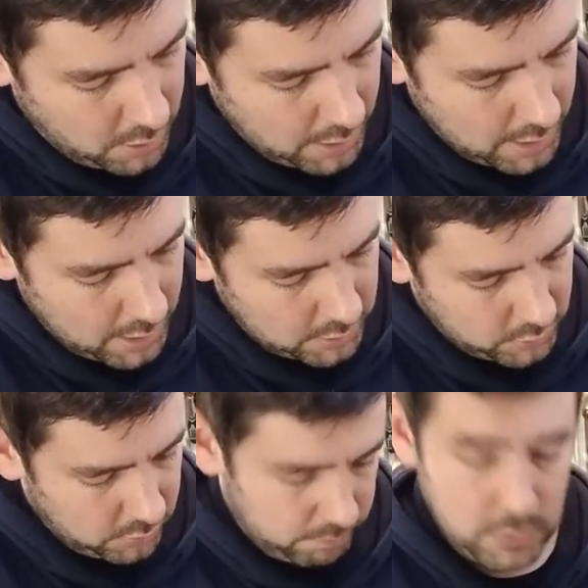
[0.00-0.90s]

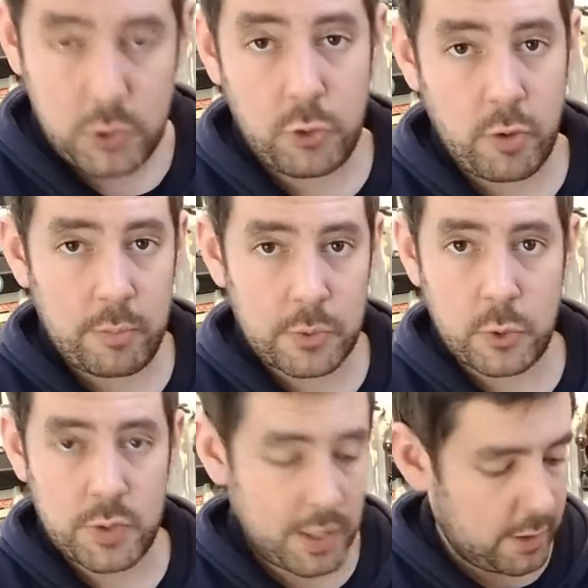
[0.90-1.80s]
So the 2 rims
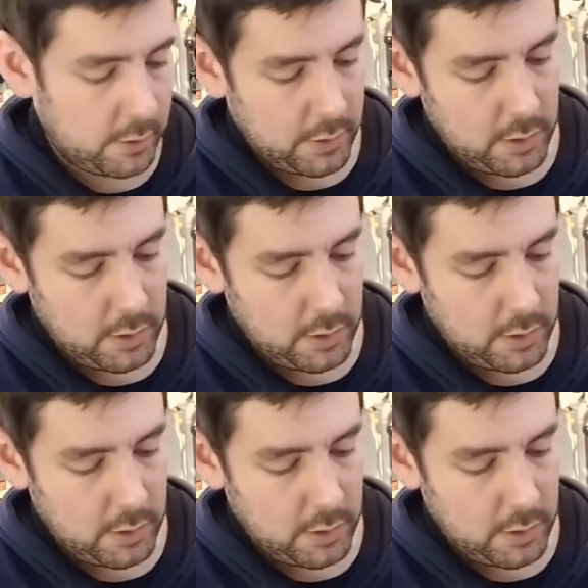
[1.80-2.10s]
go together,